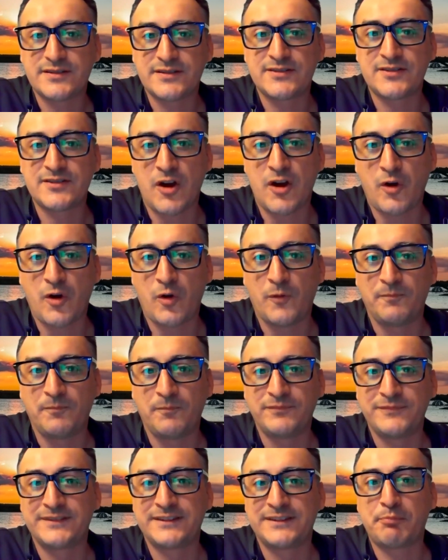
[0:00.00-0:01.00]

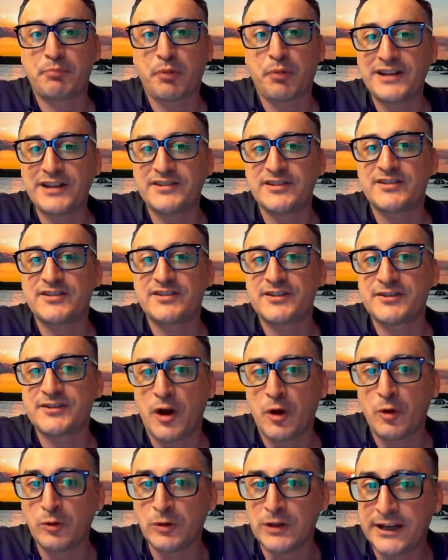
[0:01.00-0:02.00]
So the price is
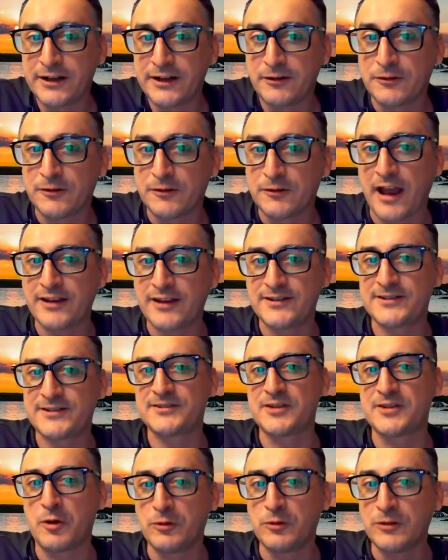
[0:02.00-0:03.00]
so little,
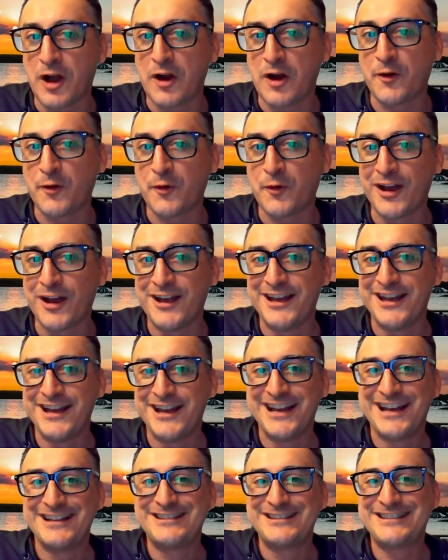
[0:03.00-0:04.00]
it's so low
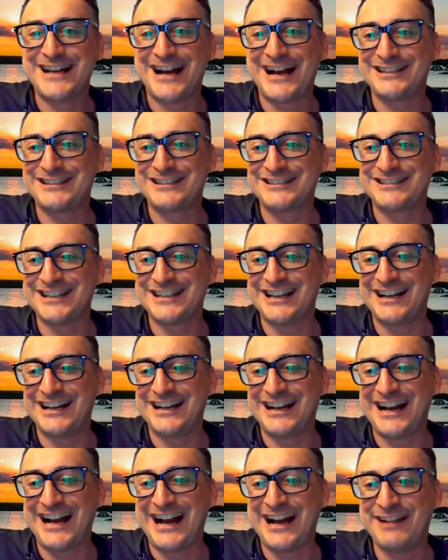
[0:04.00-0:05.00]
that
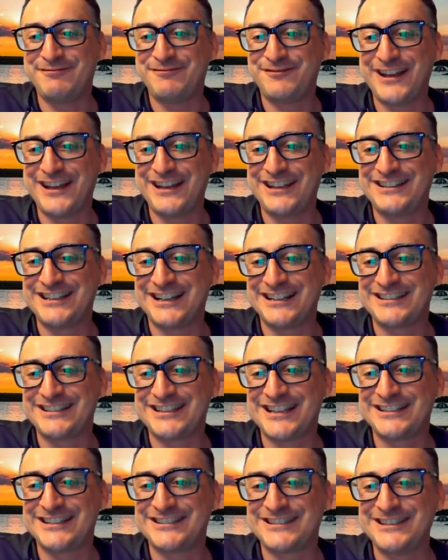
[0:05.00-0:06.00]
I think
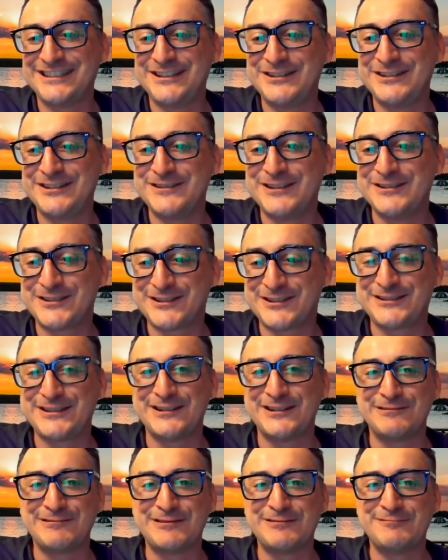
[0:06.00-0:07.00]
that you
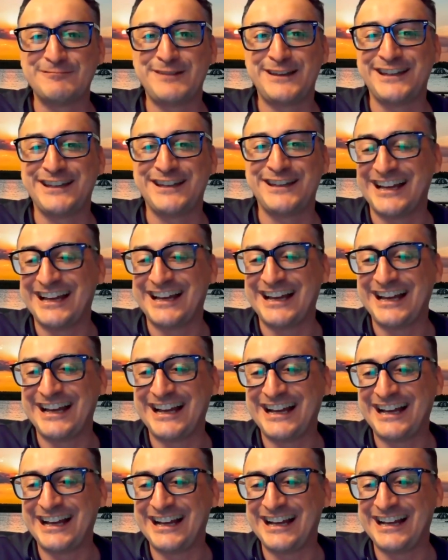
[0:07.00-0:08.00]
still will be.
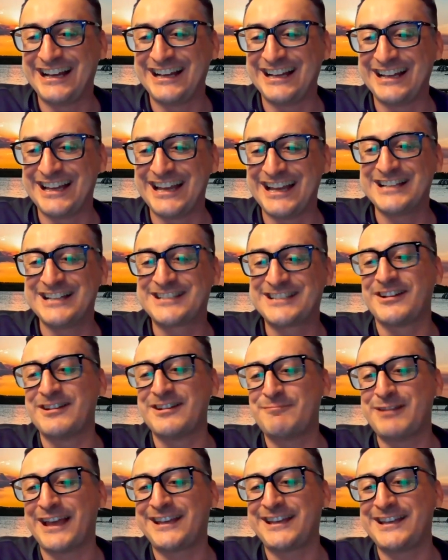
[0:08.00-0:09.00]
It's going
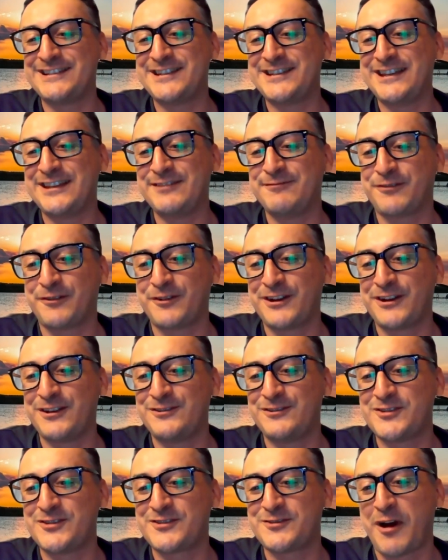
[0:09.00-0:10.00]
to be like easy for
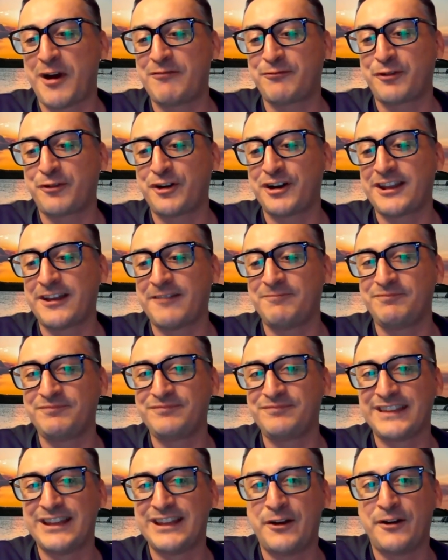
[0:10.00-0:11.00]
you just to afford the
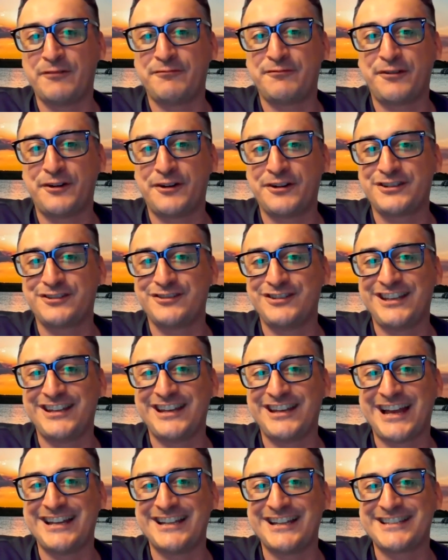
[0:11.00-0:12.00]
refer to the
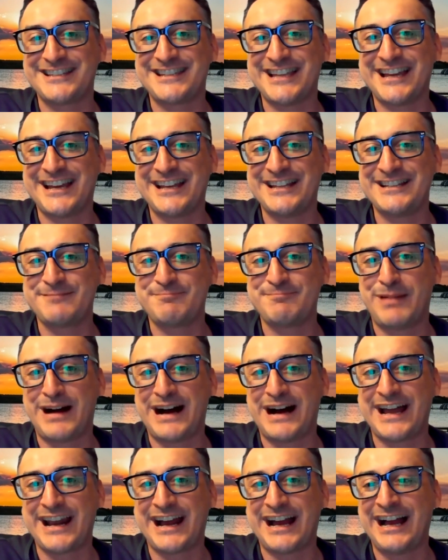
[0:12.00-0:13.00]
United States,
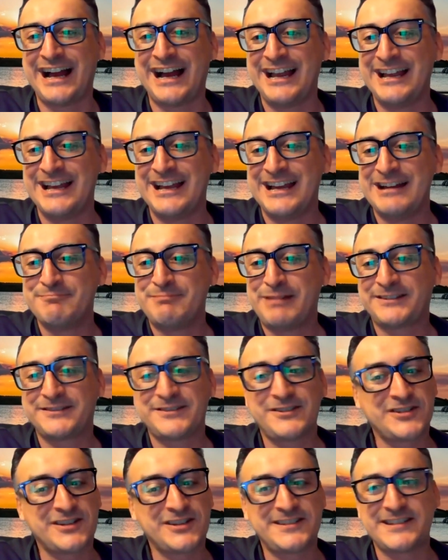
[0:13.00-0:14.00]
but
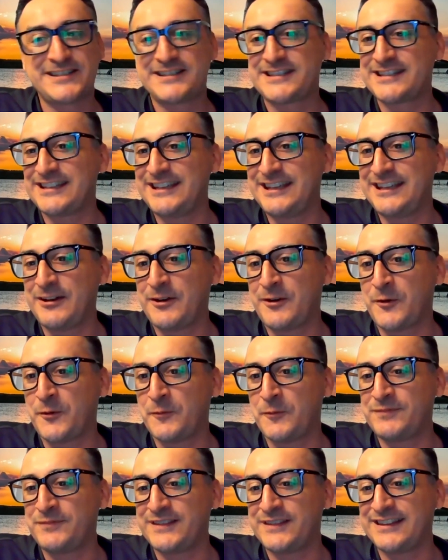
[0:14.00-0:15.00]
just, you
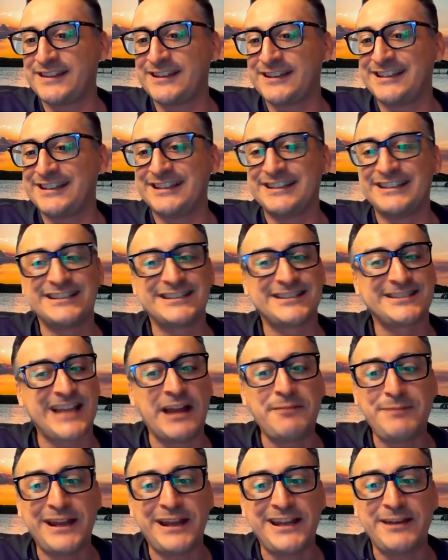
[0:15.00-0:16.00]
know,
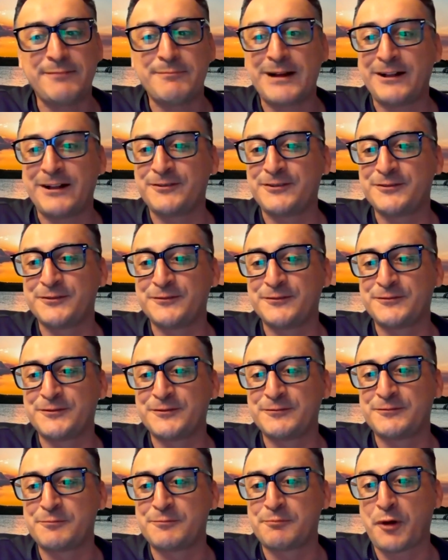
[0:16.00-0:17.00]
send me an email to
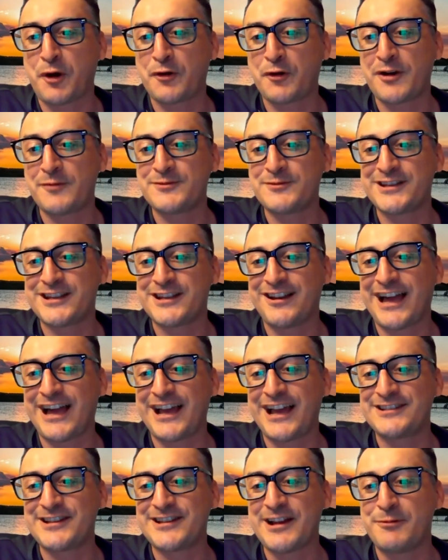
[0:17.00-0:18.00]

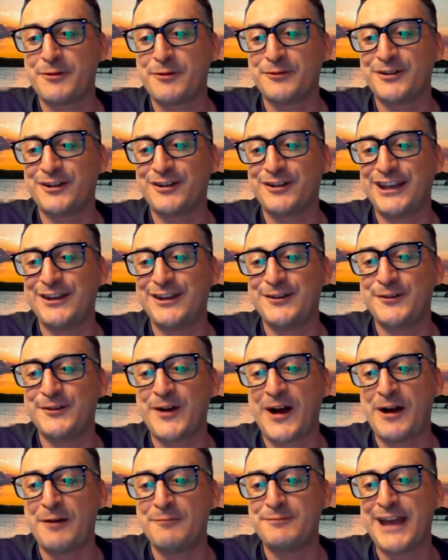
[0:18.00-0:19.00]

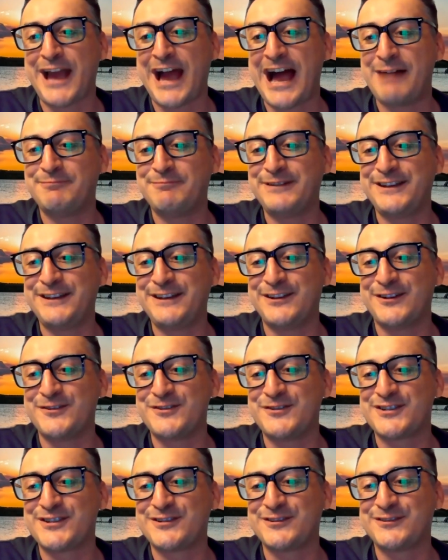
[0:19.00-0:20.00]
programs@allianceabroad.eu. I'll be happy,
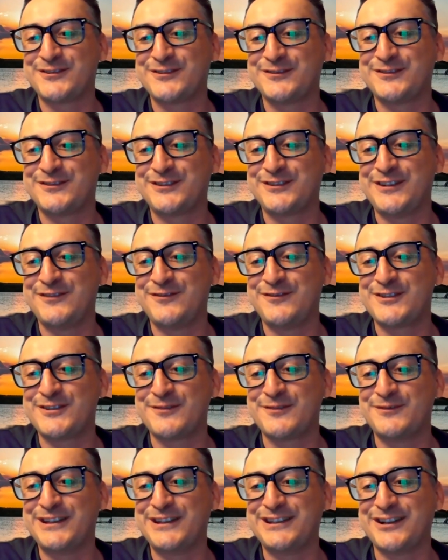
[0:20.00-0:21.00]
just to give you
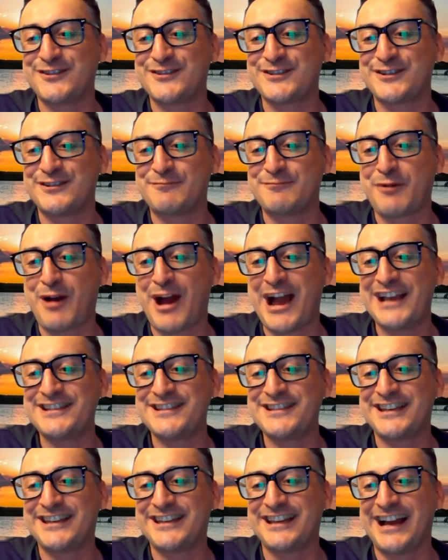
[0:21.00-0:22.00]
some details on the
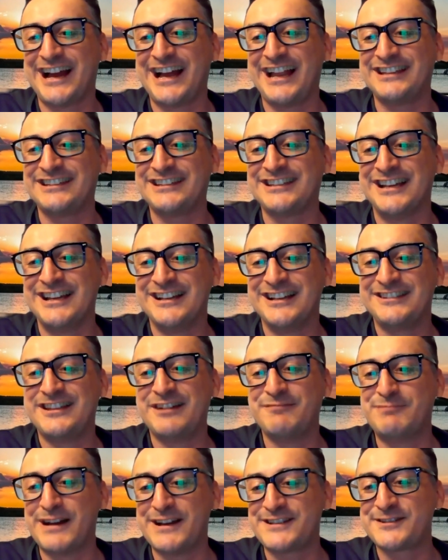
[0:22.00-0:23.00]
pricing and
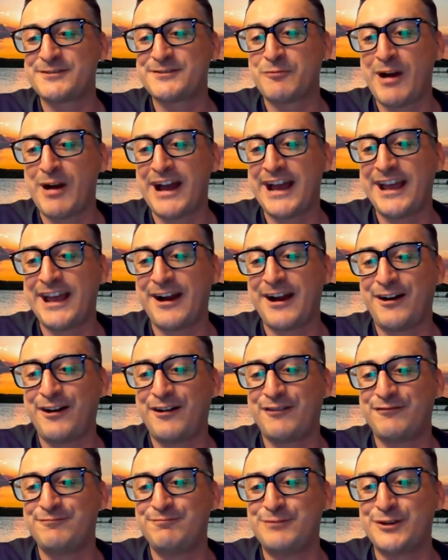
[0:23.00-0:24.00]
the best way
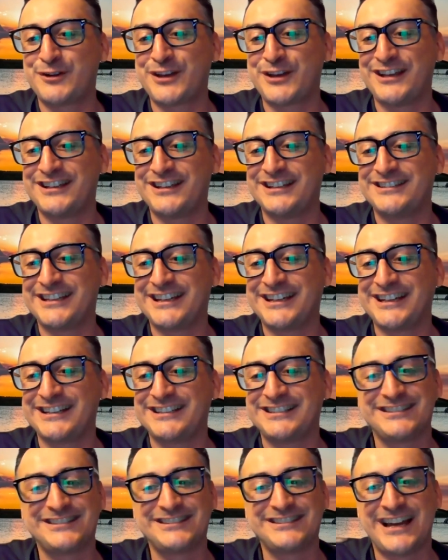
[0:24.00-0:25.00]
of booking the
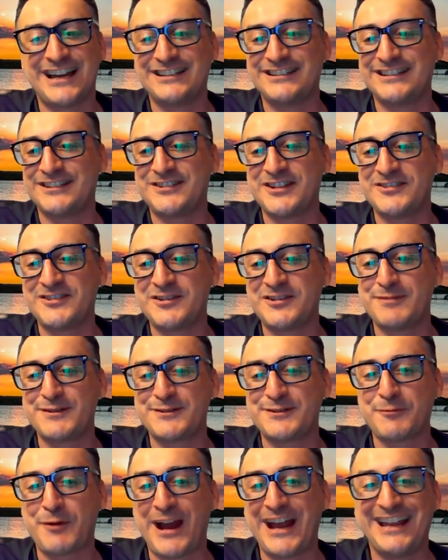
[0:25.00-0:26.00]
ticket, the
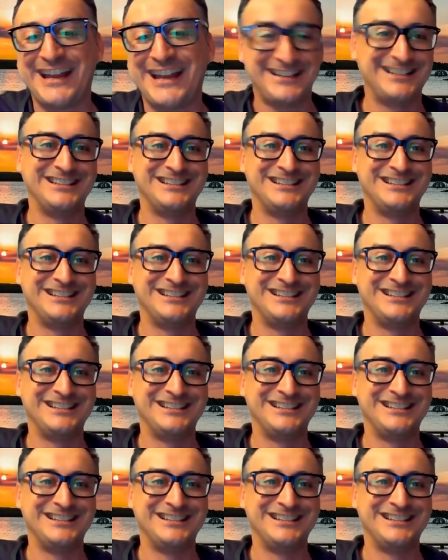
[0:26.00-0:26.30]
cheapest way.